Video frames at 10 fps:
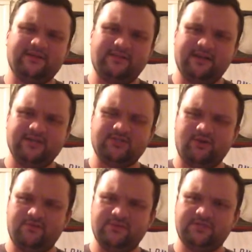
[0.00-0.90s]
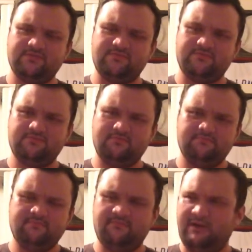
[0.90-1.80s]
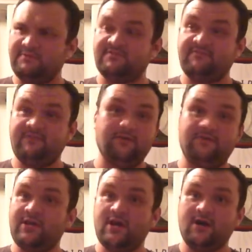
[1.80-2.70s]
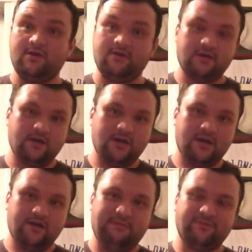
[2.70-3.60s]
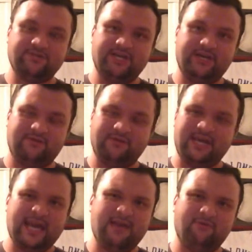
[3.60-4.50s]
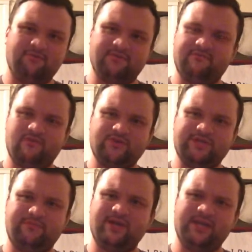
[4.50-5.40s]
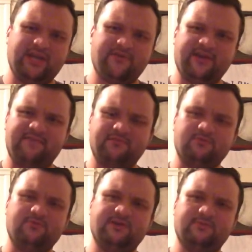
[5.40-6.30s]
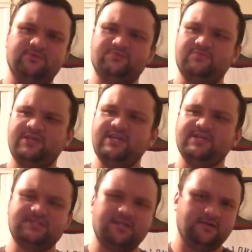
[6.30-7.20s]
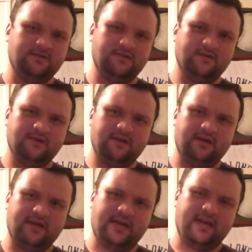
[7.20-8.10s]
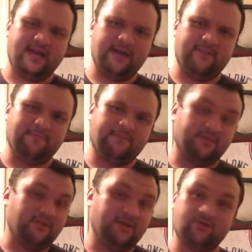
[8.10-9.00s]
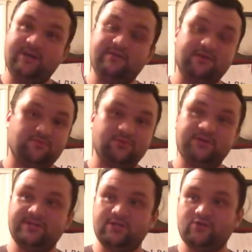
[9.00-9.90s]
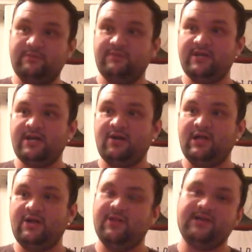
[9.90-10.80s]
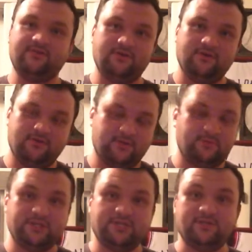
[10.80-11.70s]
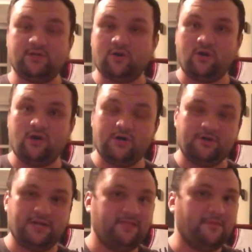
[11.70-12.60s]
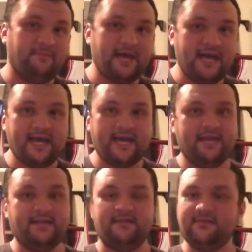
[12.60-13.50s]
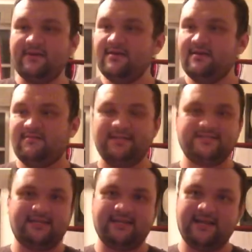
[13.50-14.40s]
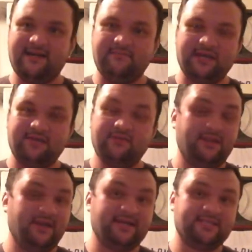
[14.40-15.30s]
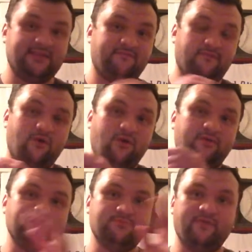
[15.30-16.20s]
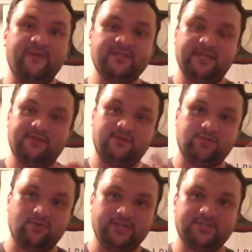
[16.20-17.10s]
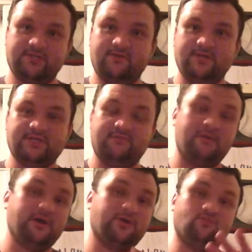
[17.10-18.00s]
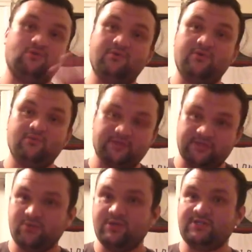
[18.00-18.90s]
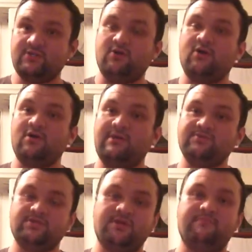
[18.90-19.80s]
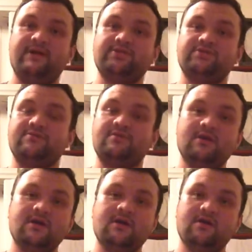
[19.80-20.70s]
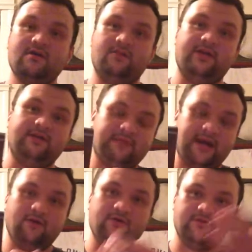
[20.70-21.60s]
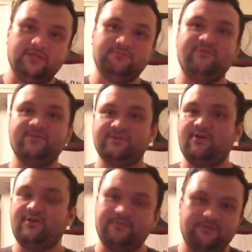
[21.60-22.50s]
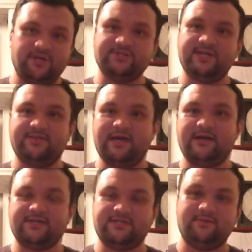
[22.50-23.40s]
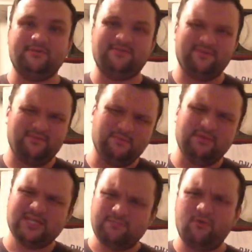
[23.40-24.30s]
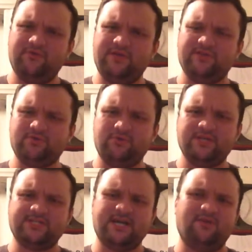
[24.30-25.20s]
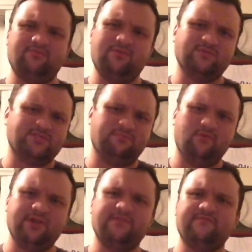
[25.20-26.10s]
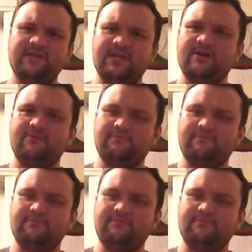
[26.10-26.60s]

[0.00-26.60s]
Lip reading: I think I saw this when I was fairly young. I remember seeing it on cable for the first time, like a year after it was released. And it really did creep me the hell out, like especially the girl underneath the bed and things like that. And like I said, for all these movies, like the twists and all that stuff, I'm not going to ruin what the twists are. I'm just going to mention like how good these movies are and things like that. So me spoiling the twist kind of ruins the point of the video.